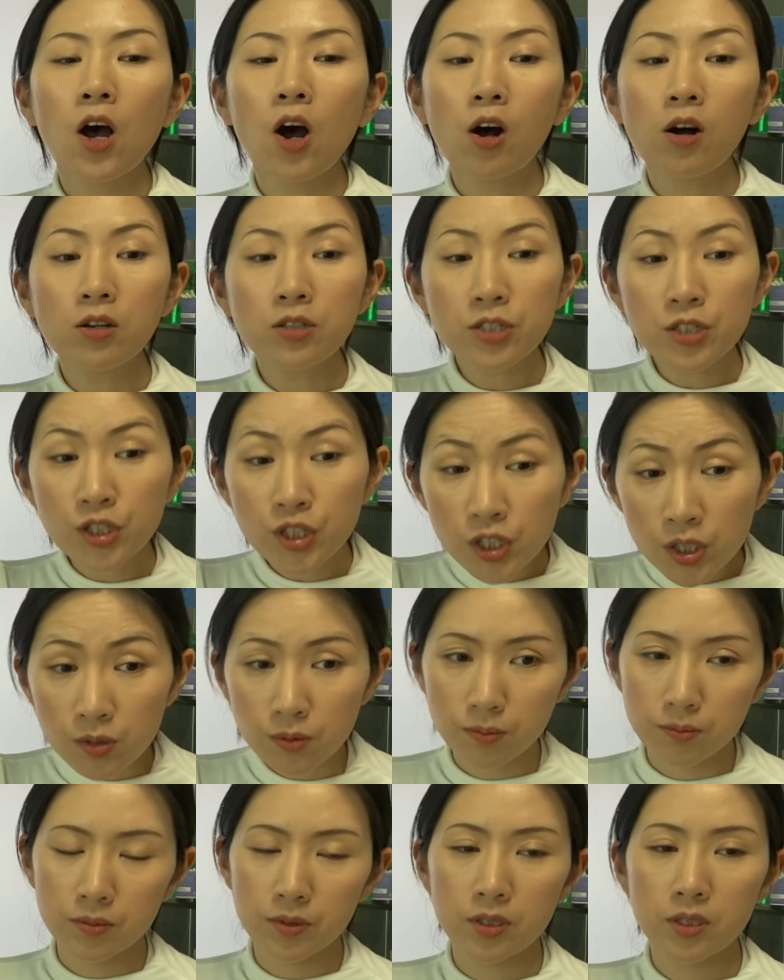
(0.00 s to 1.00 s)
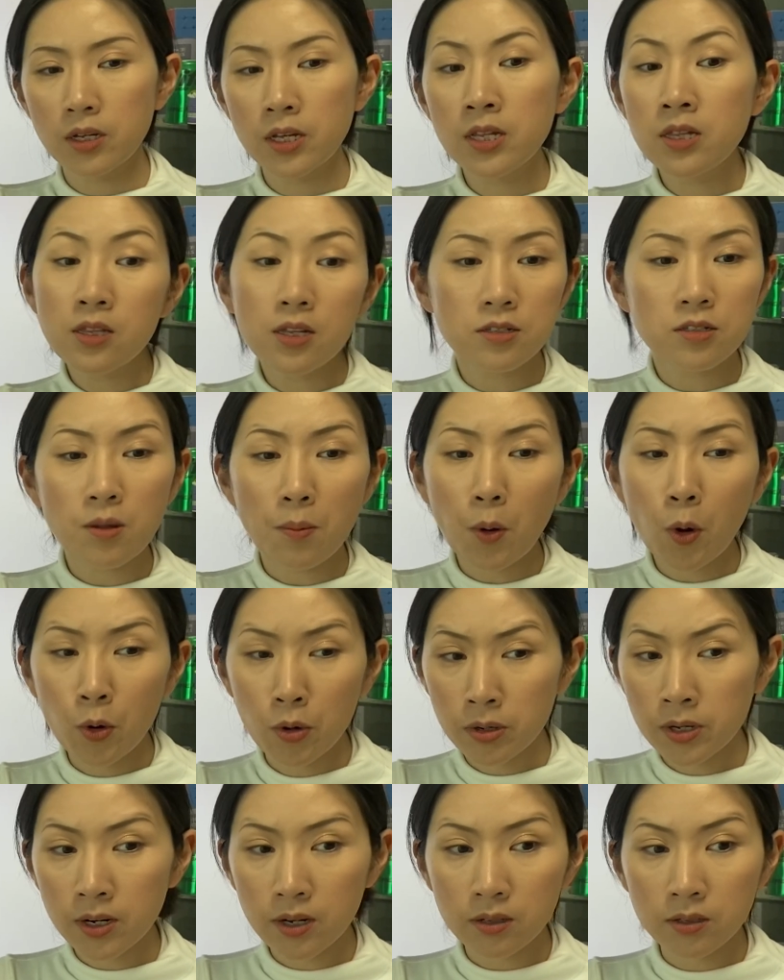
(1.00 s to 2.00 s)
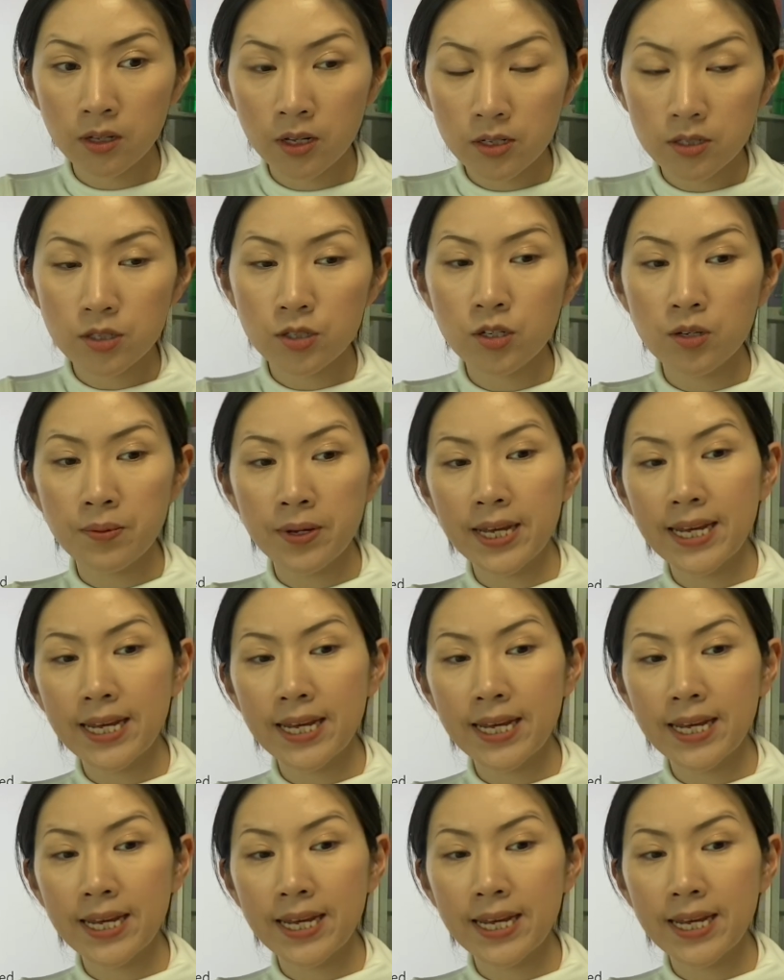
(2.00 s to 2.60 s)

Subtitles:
assumed in the subordinate clause to be